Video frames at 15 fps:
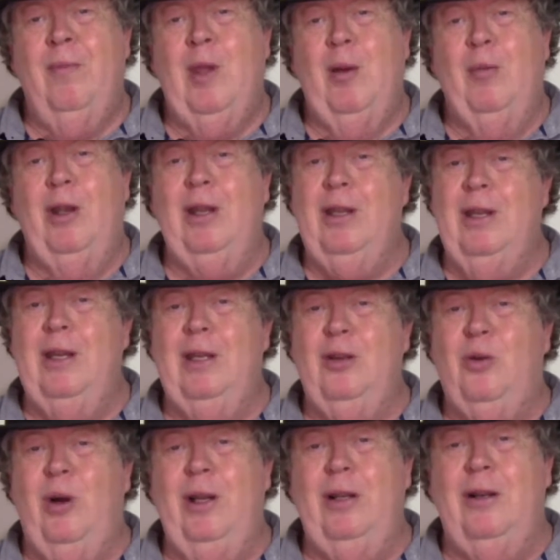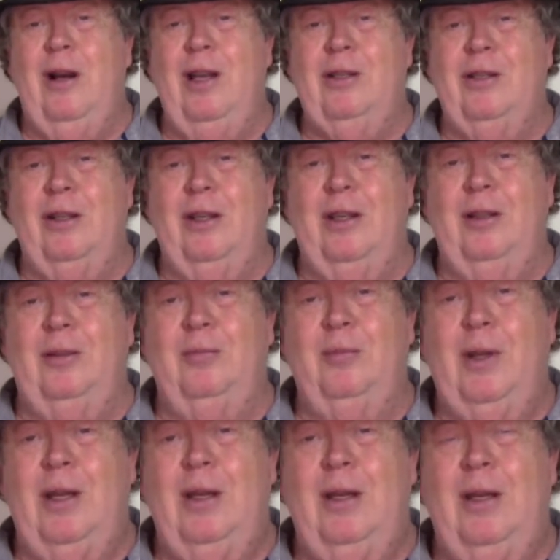But it can get quite costly, and
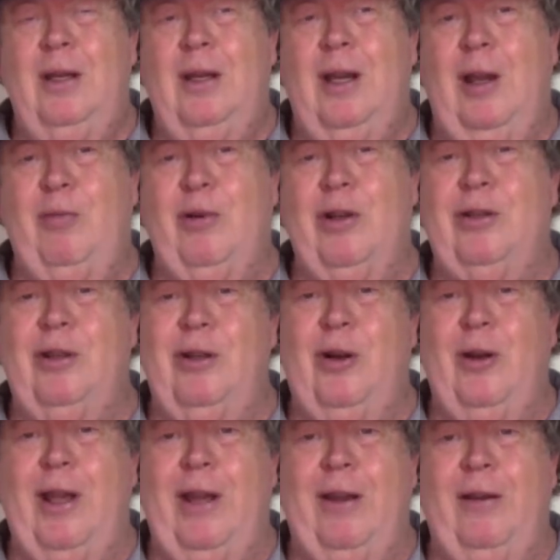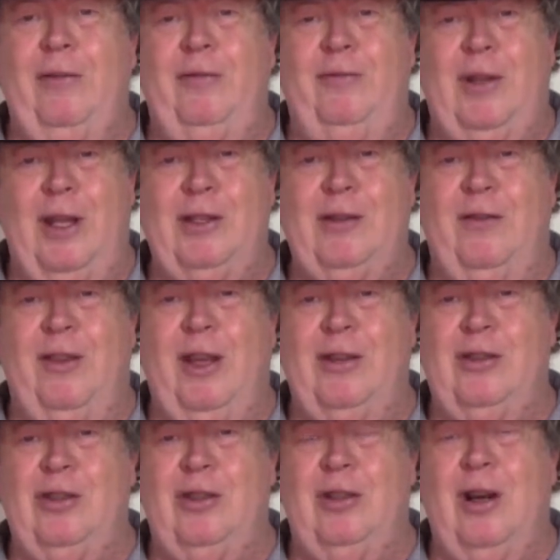I personally don't have tens of
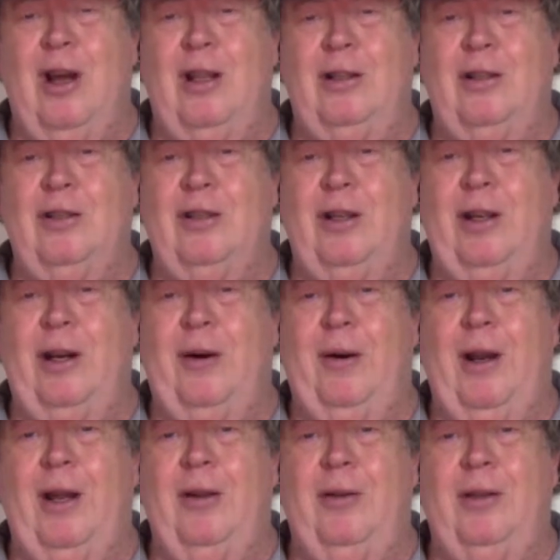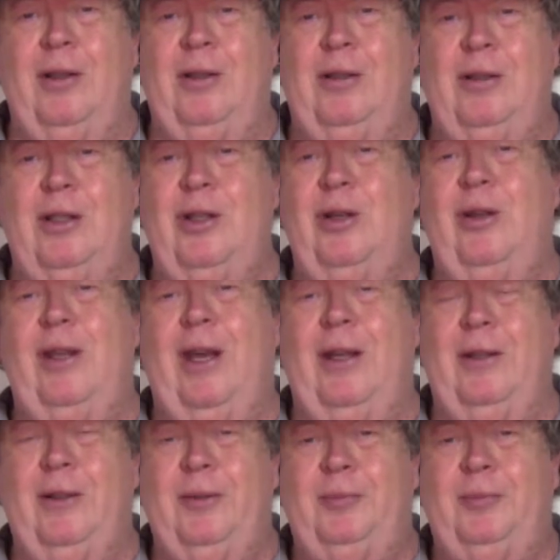thousands of dollars laying around to do that.